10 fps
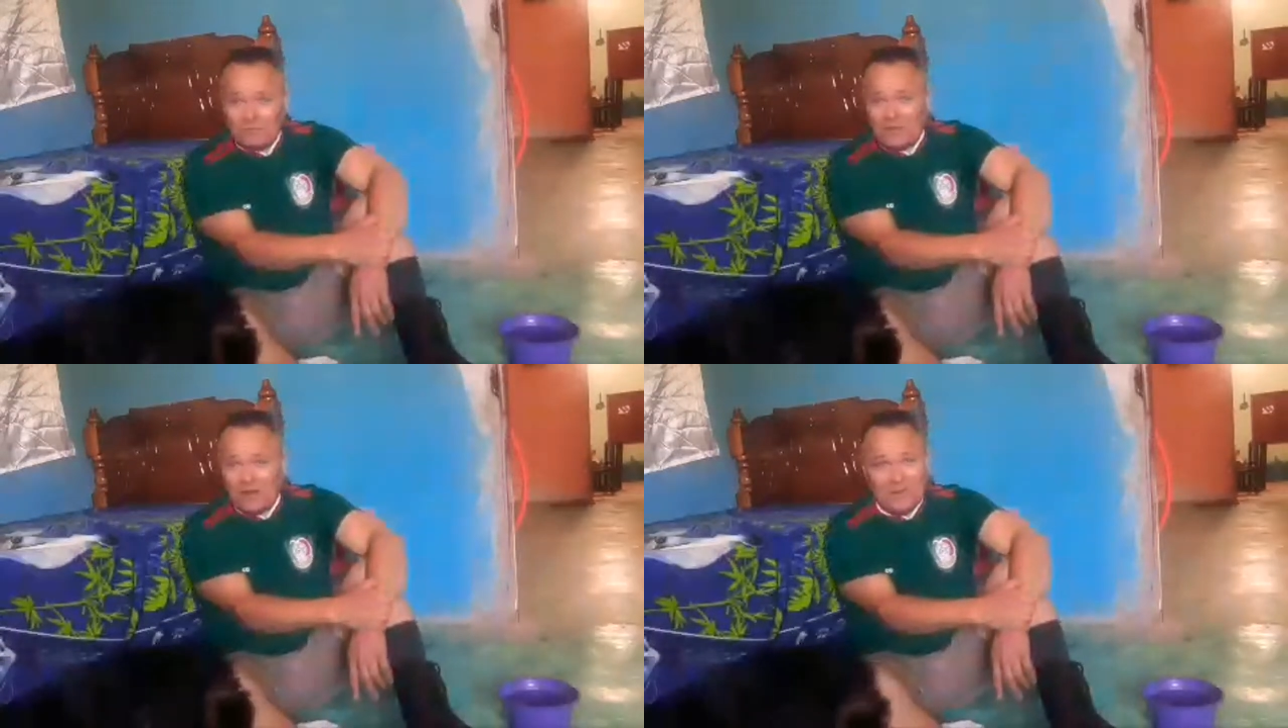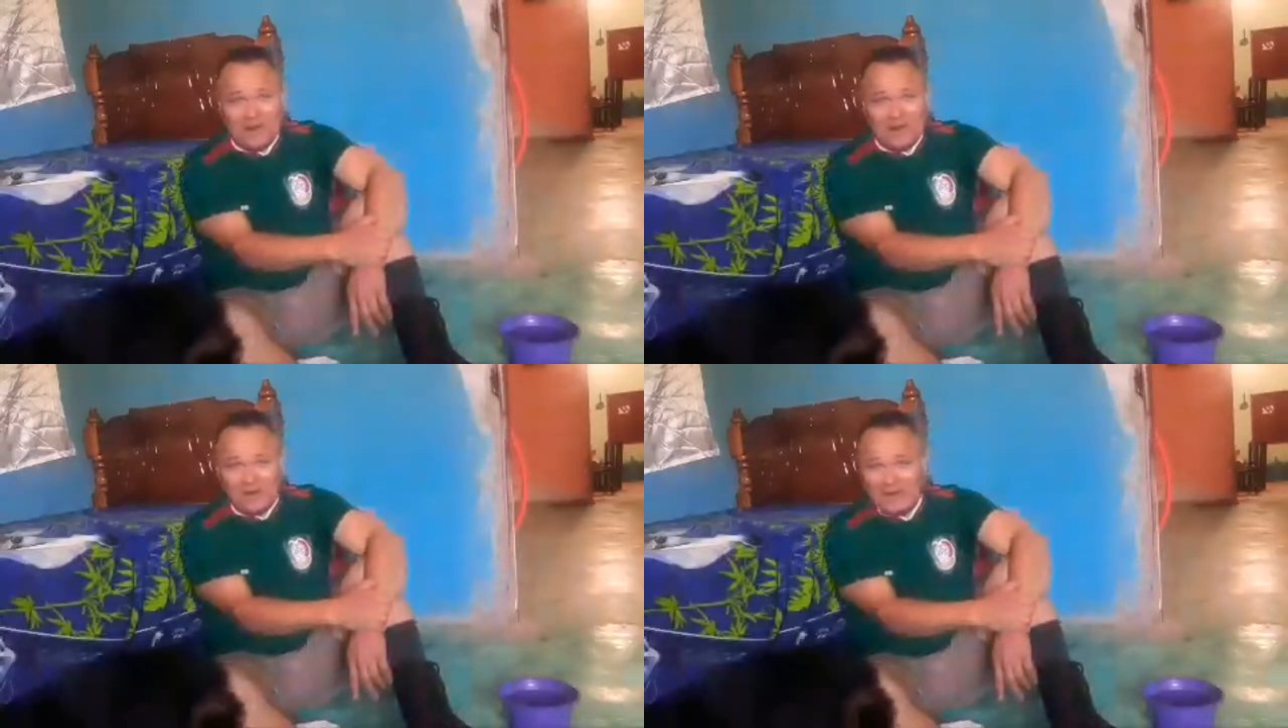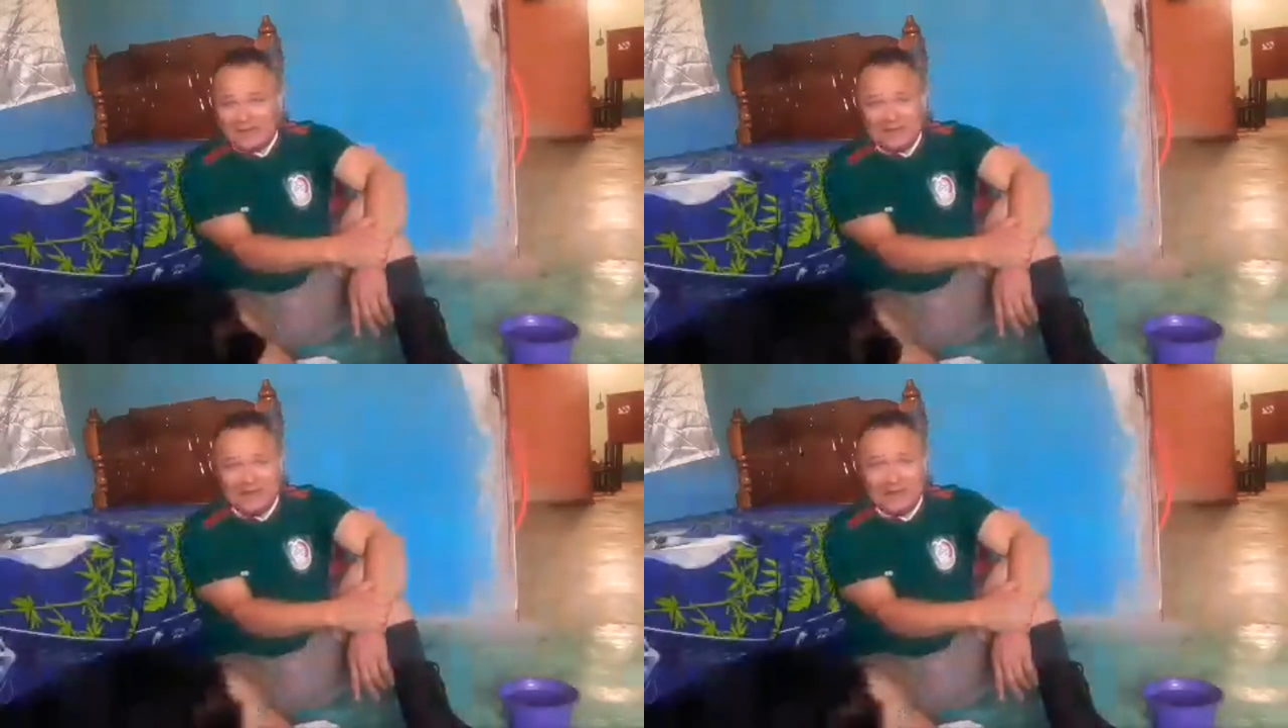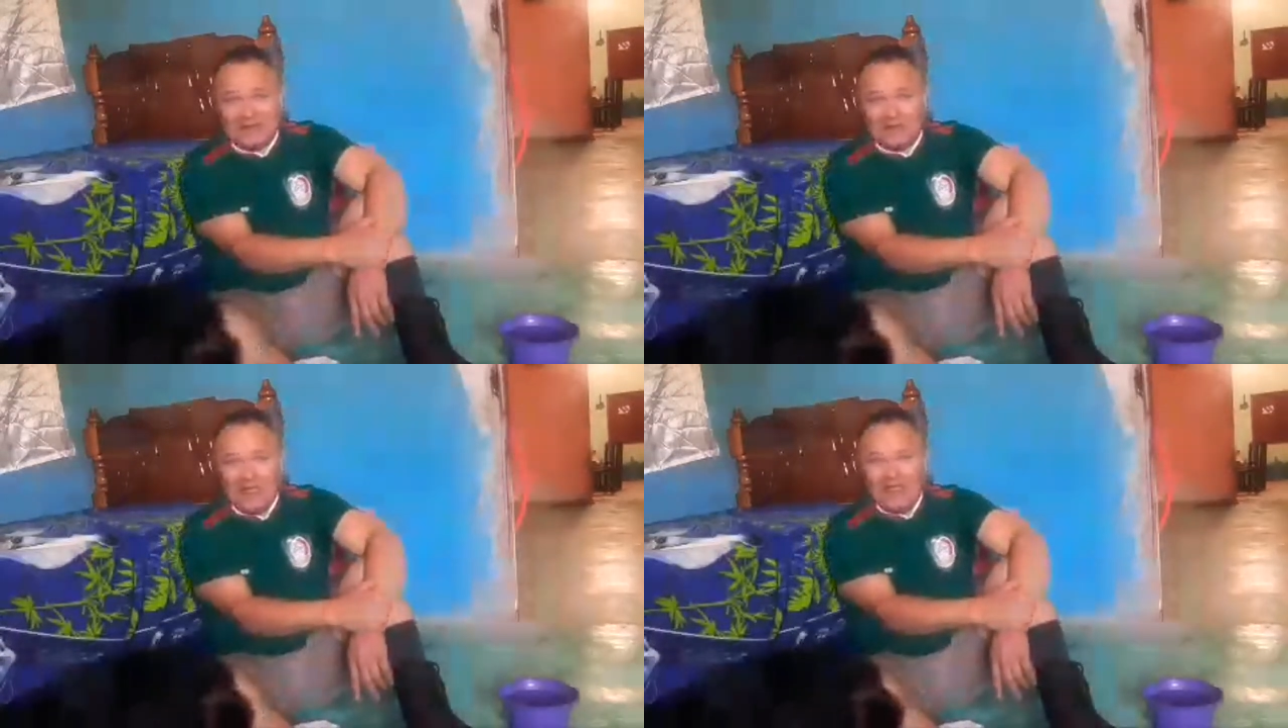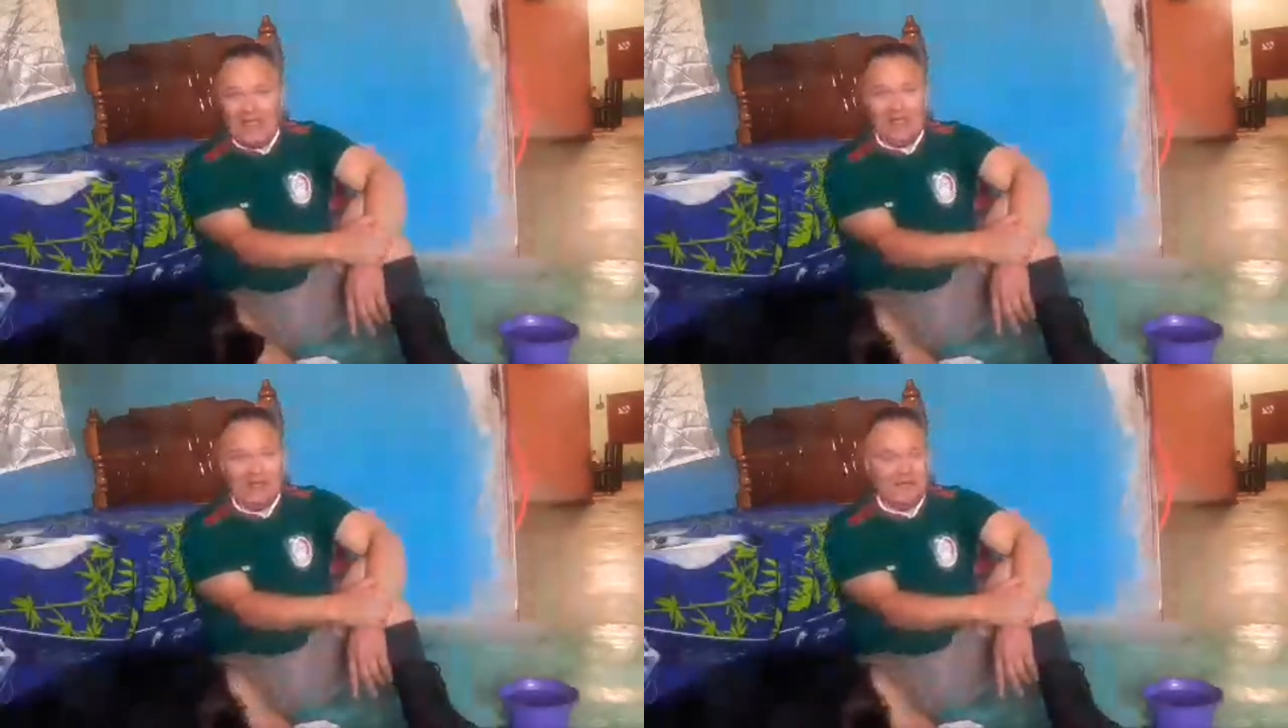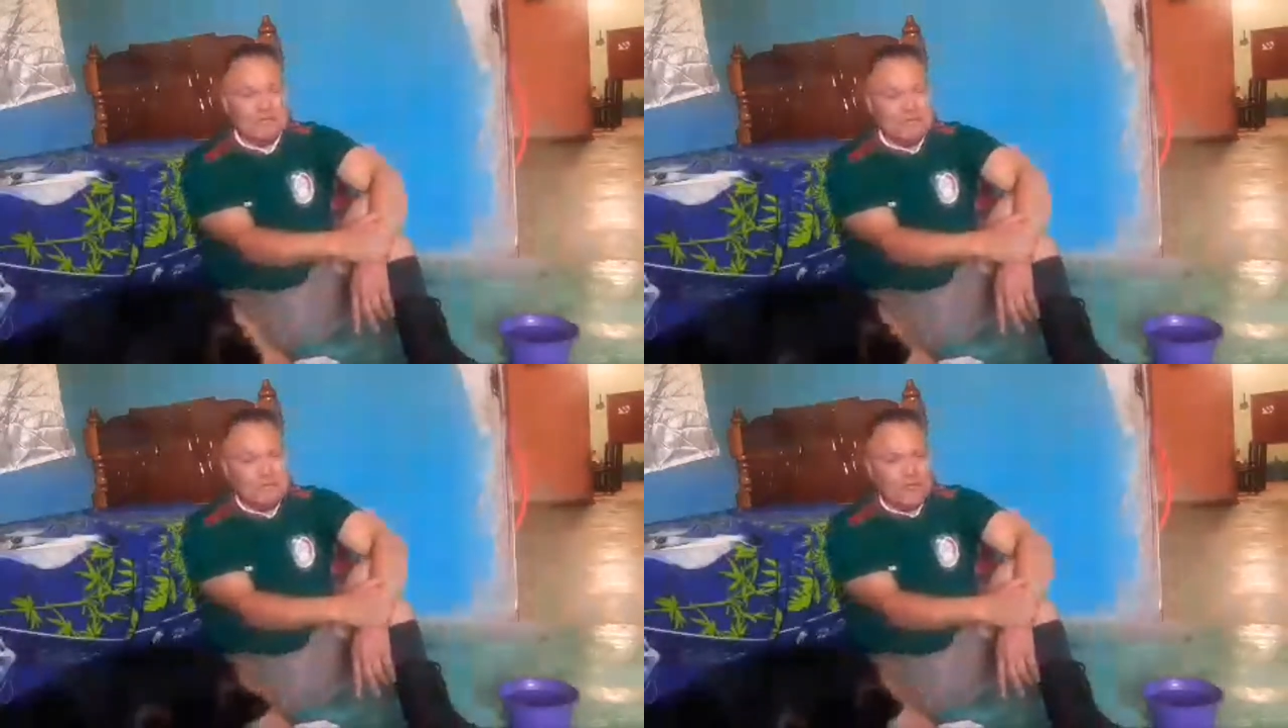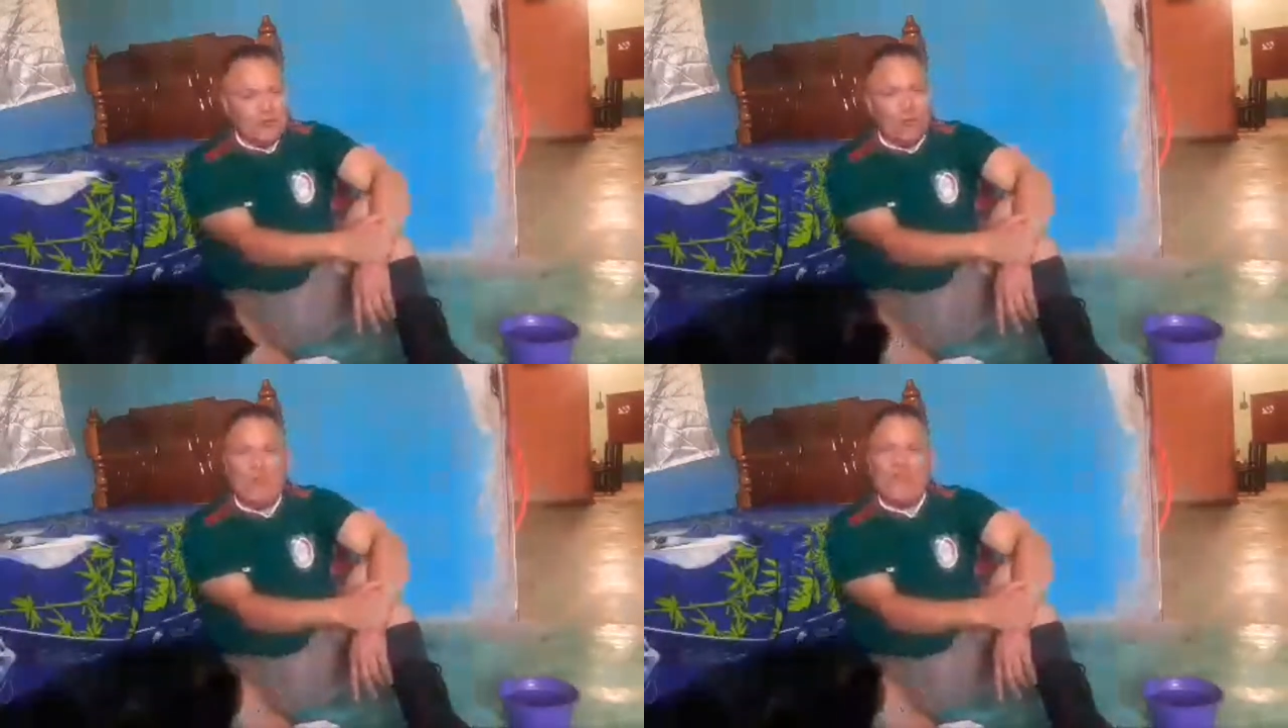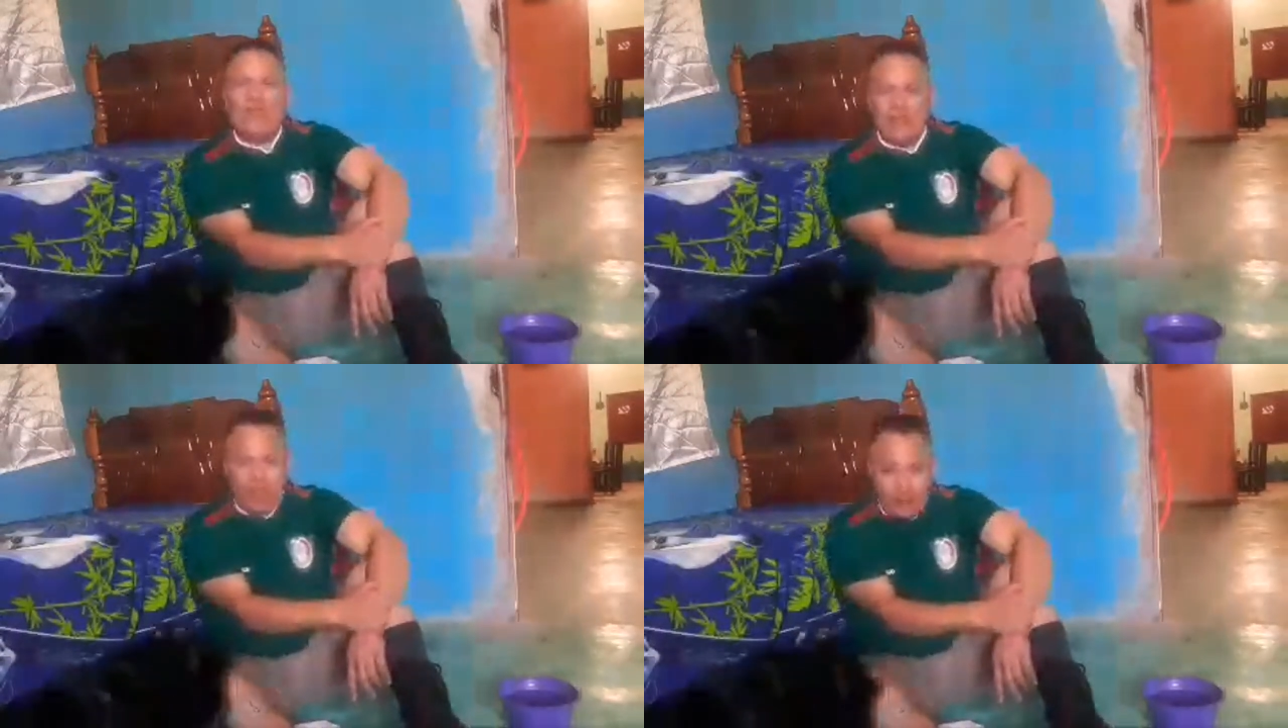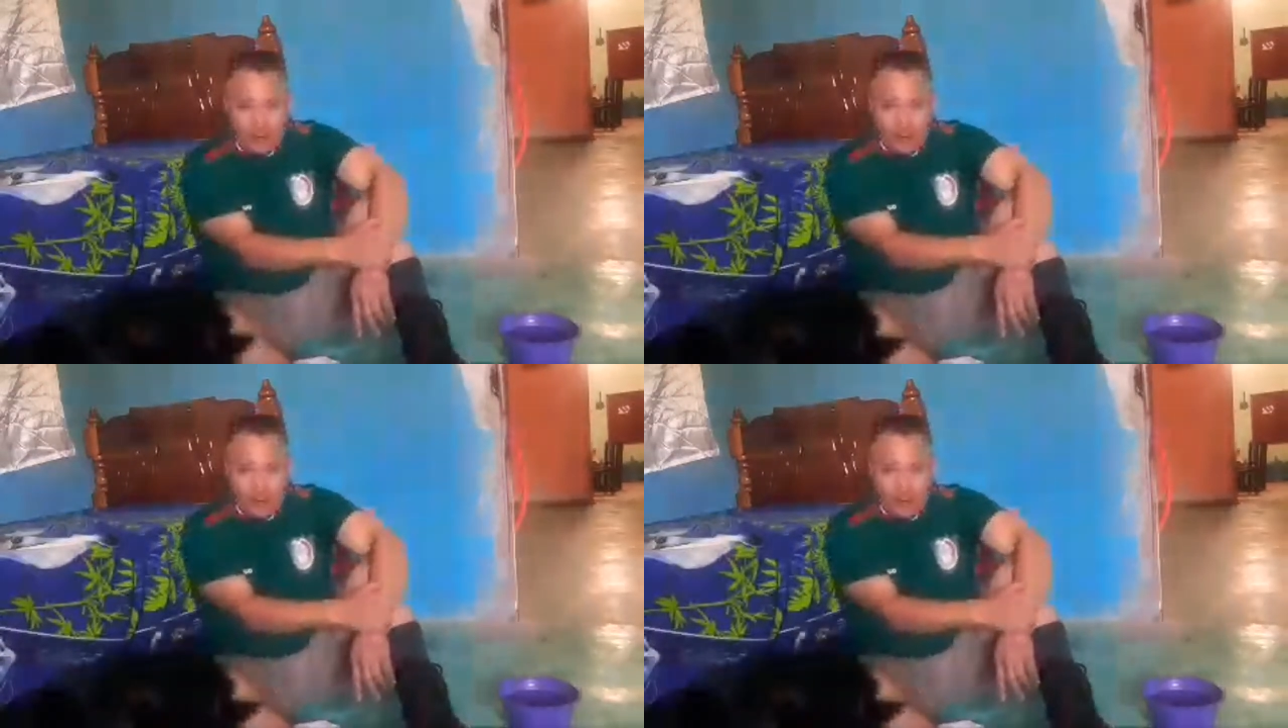American gear and weekend